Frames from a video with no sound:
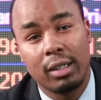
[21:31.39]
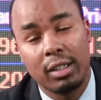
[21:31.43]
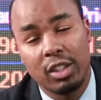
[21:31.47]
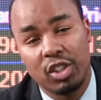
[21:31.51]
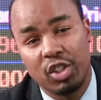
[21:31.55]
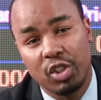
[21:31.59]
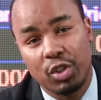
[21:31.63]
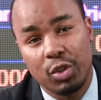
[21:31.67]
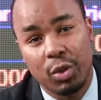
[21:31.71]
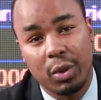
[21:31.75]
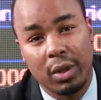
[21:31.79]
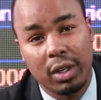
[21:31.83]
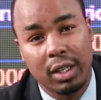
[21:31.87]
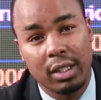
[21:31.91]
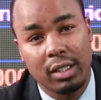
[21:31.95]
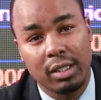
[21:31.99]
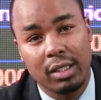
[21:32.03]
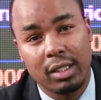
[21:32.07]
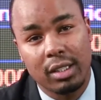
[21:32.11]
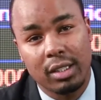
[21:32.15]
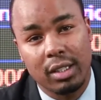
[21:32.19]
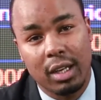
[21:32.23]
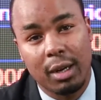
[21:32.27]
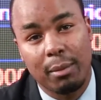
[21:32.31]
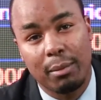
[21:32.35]

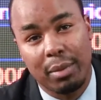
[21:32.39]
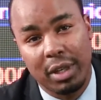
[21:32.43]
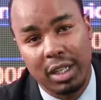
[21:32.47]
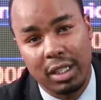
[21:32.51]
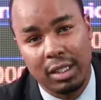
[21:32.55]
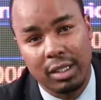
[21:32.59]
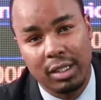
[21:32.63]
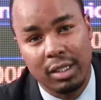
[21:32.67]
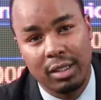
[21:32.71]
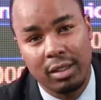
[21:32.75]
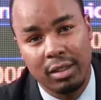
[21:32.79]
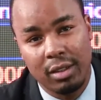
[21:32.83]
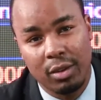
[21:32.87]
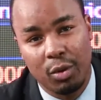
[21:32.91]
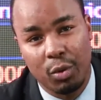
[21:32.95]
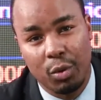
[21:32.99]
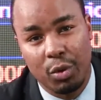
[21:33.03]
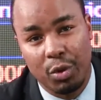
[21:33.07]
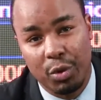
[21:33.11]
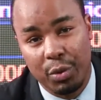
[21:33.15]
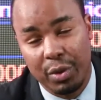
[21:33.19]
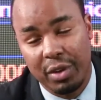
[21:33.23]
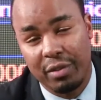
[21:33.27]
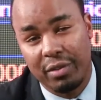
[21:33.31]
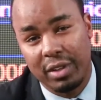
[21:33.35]
insurance companies who
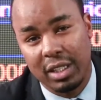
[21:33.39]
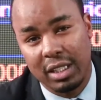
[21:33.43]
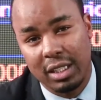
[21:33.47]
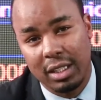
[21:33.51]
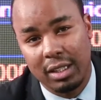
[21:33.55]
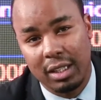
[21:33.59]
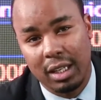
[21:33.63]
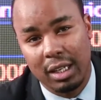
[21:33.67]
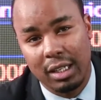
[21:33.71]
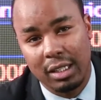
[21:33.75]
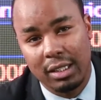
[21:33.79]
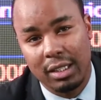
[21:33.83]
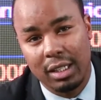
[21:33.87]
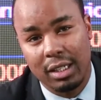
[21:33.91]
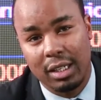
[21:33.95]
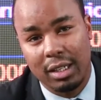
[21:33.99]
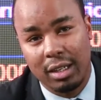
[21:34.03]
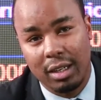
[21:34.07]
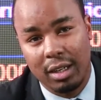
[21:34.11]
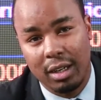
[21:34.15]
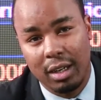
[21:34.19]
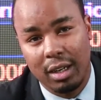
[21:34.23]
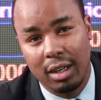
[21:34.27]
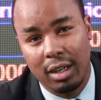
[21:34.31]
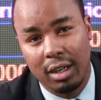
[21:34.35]
do invest in the listed
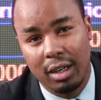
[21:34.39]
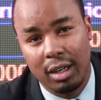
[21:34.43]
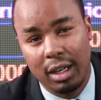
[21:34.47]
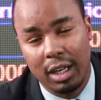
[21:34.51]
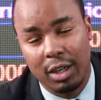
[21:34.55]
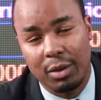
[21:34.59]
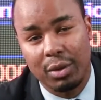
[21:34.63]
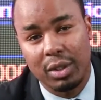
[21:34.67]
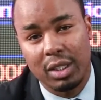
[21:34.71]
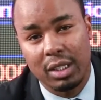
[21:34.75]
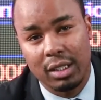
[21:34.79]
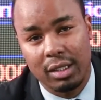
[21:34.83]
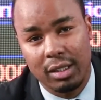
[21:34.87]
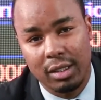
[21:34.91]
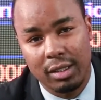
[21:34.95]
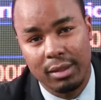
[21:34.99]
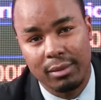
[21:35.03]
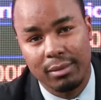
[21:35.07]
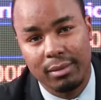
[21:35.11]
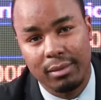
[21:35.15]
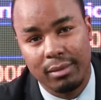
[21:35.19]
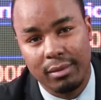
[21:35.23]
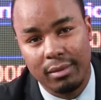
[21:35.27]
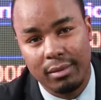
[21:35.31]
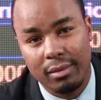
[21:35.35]
uh, equities.
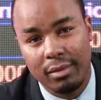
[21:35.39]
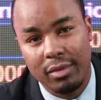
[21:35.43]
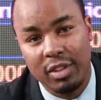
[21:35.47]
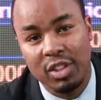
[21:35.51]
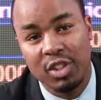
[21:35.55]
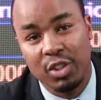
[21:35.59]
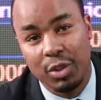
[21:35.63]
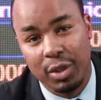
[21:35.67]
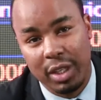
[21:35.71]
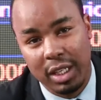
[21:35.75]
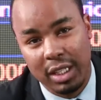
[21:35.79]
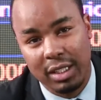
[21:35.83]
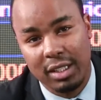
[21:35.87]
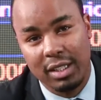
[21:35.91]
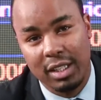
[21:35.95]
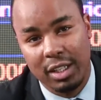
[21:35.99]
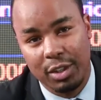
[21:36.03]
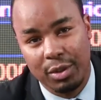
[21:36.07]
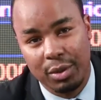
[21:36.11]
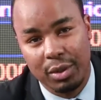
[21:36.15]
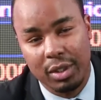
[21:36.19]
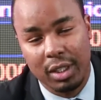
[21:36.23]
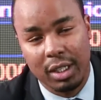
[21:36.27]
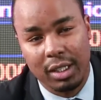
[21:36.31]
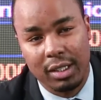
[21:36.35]
So yes, they
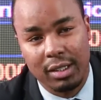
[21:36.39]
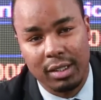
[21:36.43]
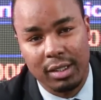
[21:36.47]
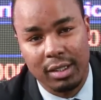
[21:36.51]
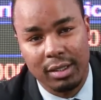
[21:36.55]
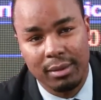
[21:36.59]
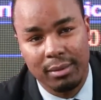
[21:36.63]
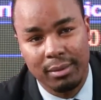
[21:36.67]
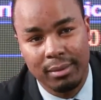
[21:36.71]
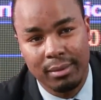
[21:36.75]
do taxed.